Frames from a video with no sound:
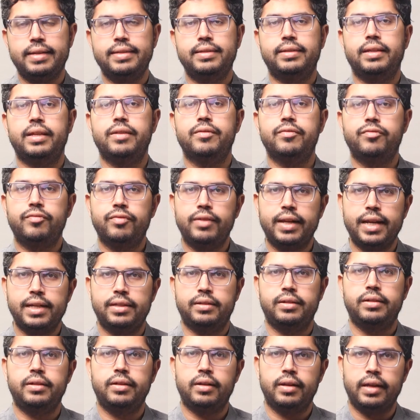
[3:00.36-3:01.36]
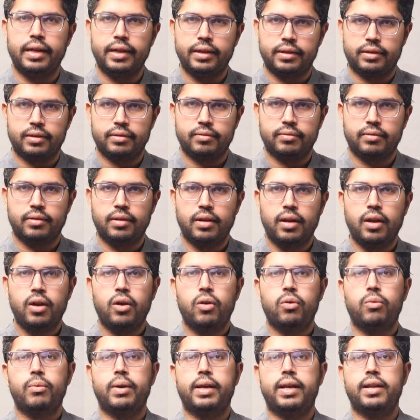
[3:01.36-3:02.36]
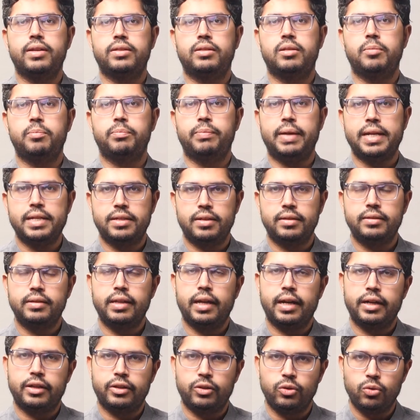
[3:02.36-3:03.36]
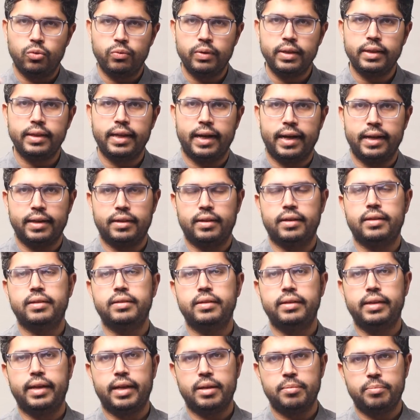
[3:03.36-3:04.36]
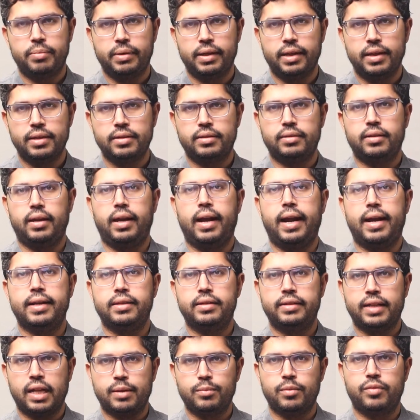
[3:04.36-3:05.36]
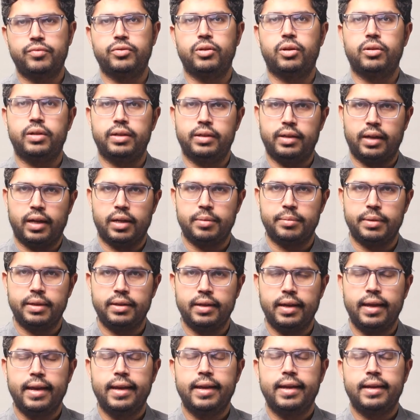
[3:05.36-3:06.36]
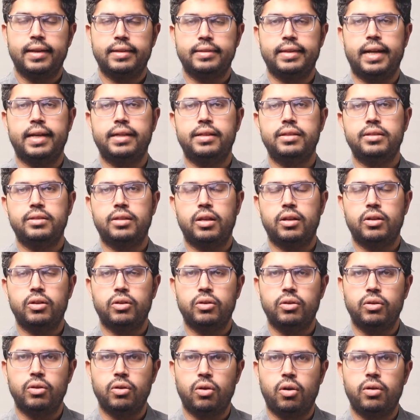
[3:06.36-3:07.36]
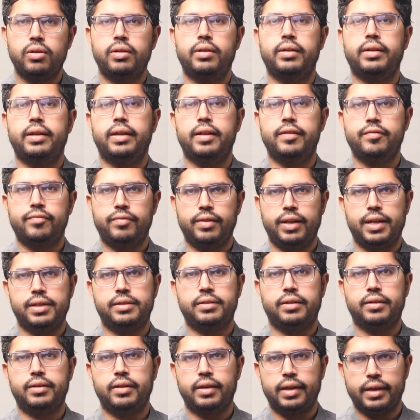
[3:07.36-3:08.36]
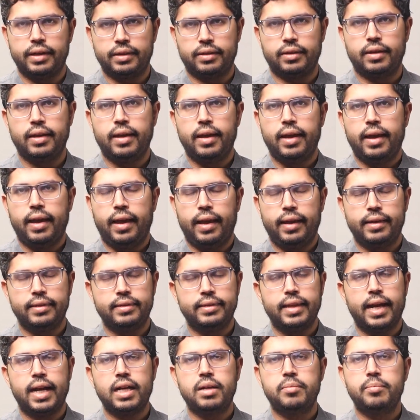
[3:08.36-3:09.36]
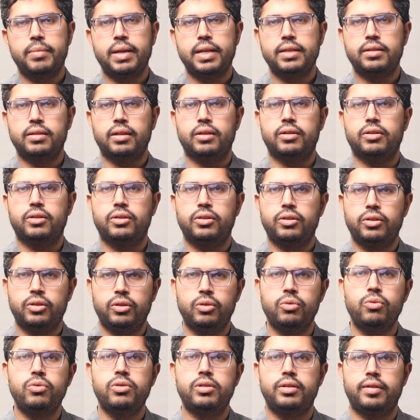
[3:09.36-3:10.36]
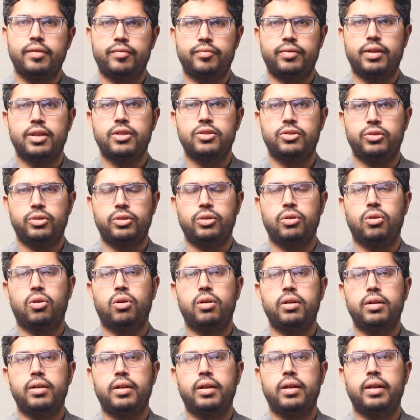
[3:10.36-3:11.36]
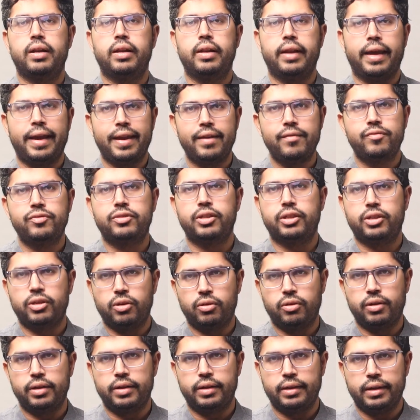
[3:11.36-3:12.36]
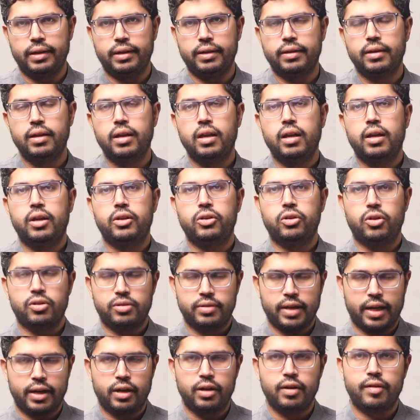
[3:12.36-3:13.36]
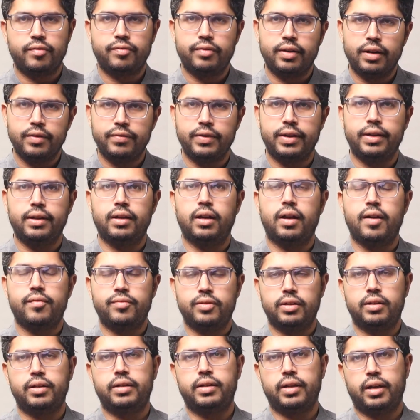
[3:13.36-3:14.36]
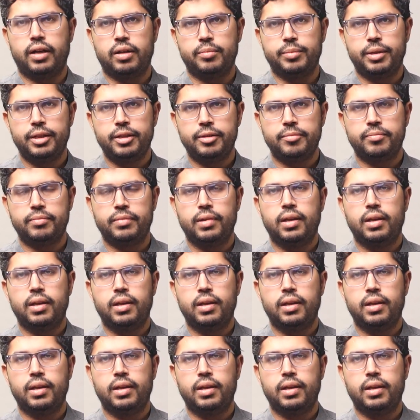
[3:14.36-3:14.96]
is inflation linked, whereas the pension that you will get in the NPS at the time of your retirement, that is not inflation linked. And that makes a huge difference to your life security, your standard of living after retirement.